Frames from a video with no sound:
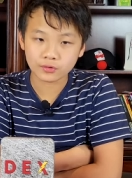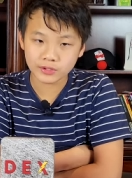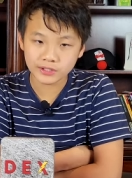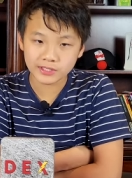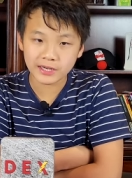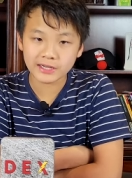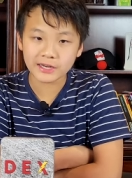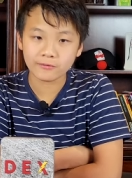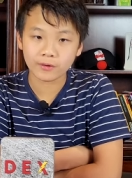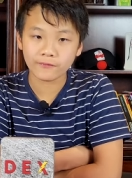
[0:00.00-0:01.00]

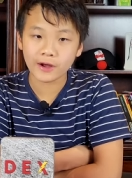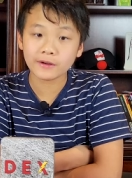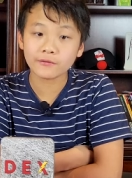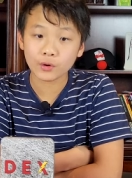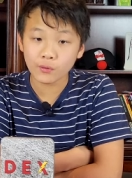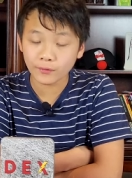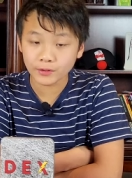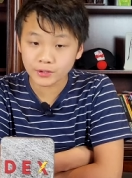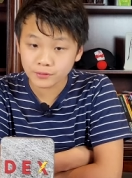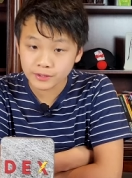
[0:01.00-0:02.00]
designed and refined for
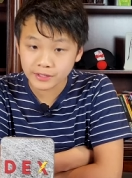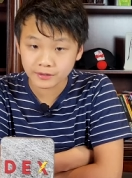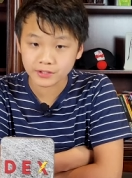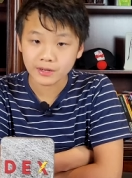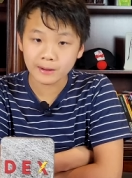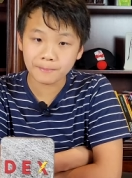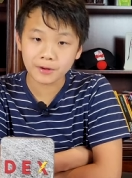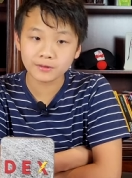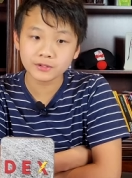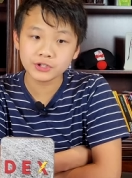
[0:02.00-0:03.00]
over two years.
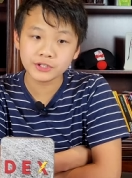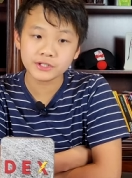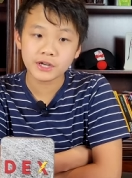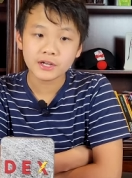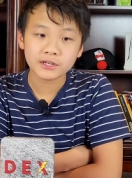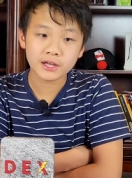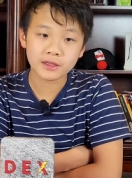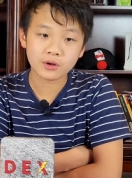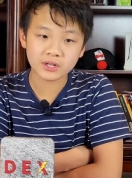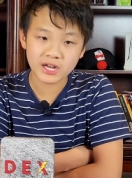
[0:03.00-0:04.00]
Apologies to
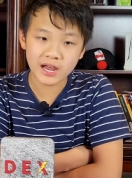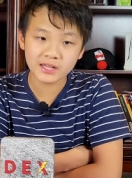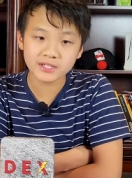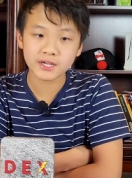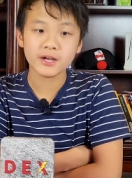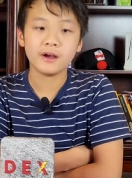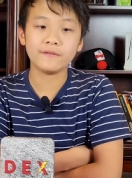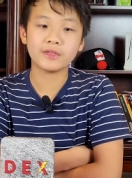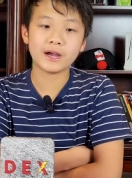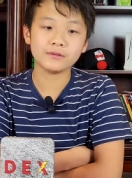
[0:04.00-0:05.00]
the tens
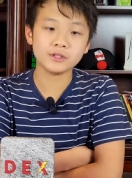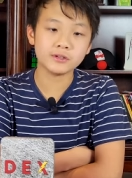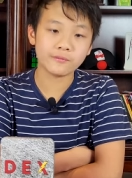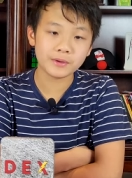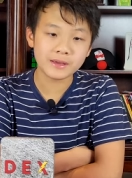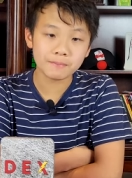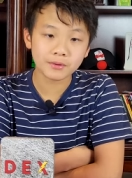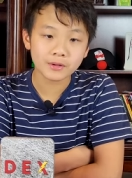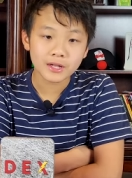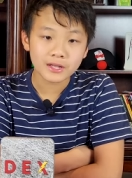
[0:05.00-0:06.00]
of thousands of
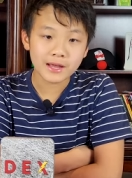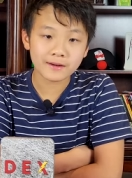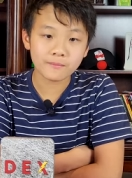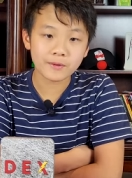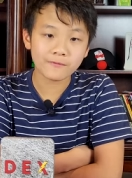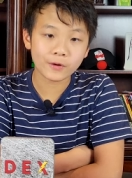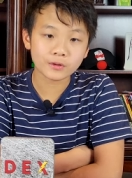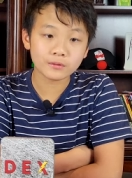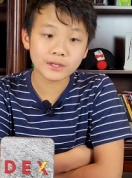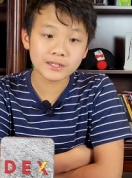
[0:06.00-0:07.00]
people that have been
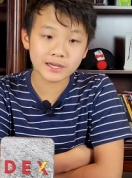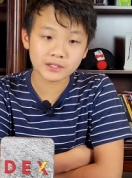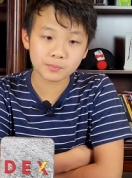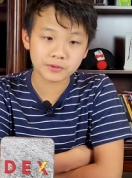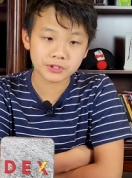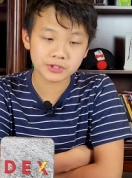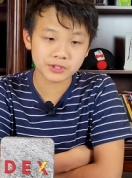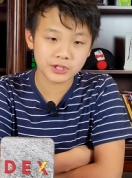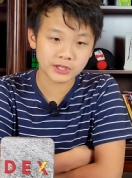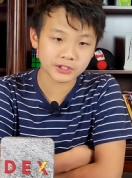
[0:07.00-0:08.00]
following Dex
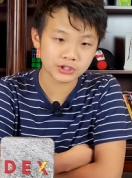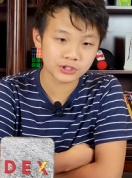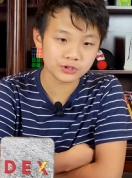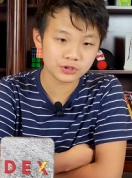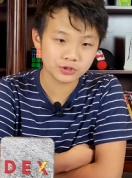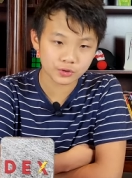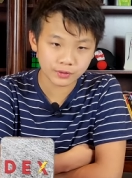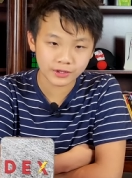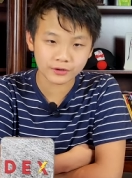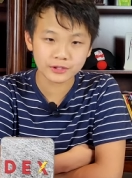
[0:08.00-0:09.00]
production
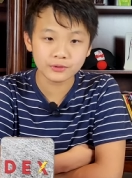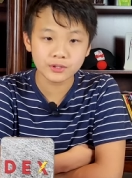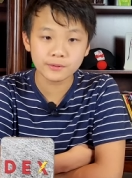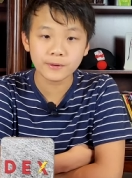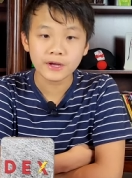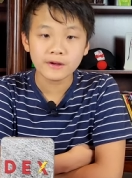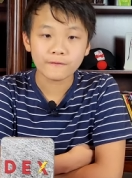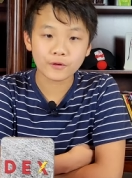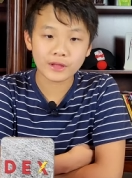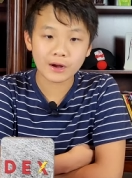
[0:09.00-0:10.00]
journey on YouTube
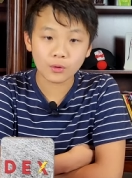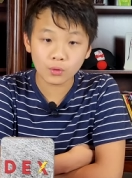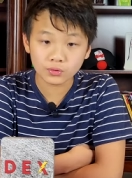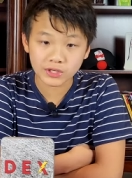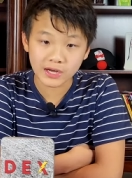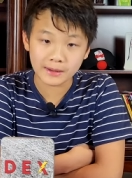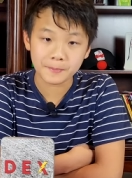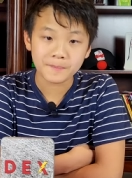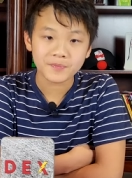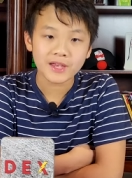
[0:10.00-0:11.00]
for that whole time.
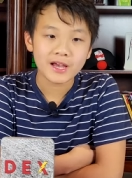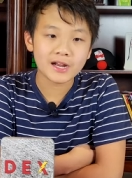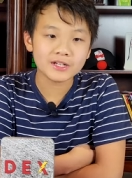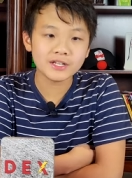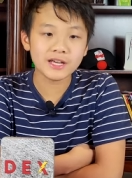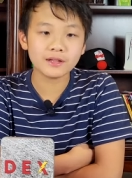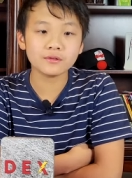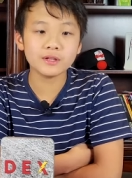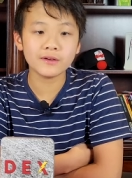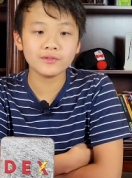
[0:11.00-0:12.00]
And
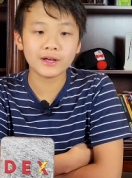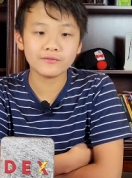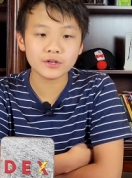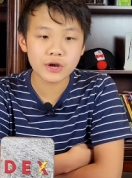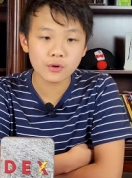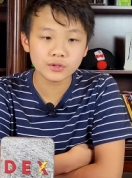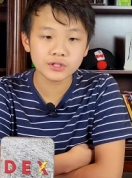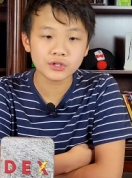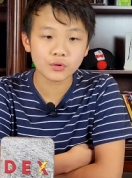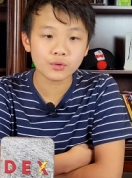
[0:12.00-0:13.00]
together they've left no
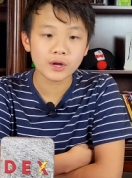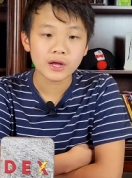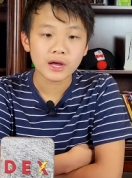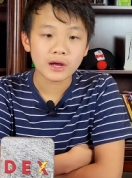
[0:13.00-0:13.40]
stone